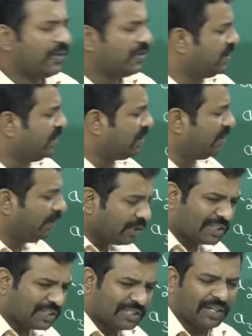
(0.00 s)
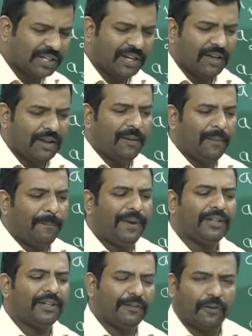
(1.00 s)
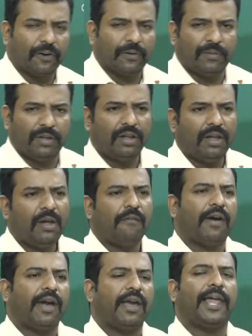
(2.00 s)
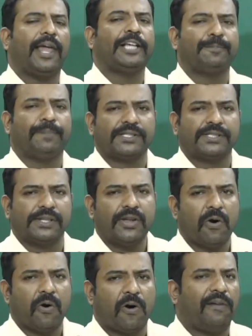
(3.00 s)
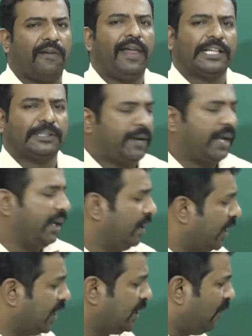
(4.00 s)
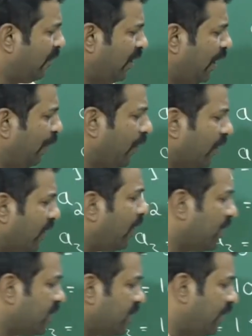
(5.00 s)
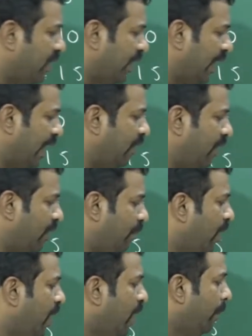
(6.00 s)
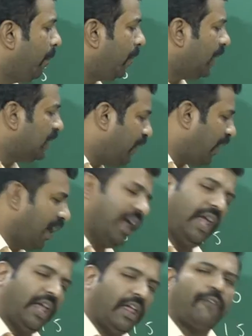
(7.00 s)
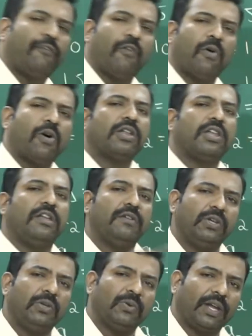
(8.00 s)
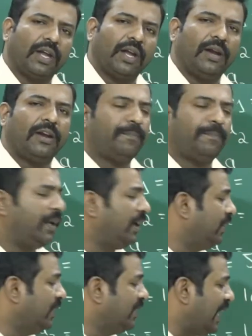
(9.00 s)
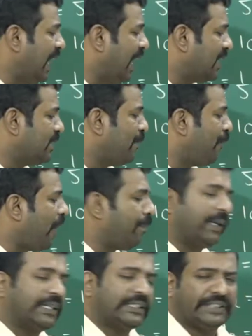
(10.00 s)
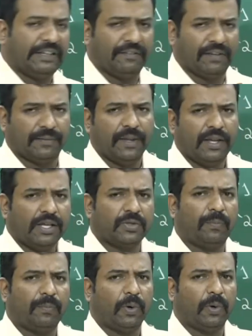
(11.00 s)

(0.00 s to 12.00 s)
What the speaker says: because this looks better for me while expressing or while explaining. Hence only for that reason I have written A1 plus 5. If you want, even you can replace this as 5 plus A1. So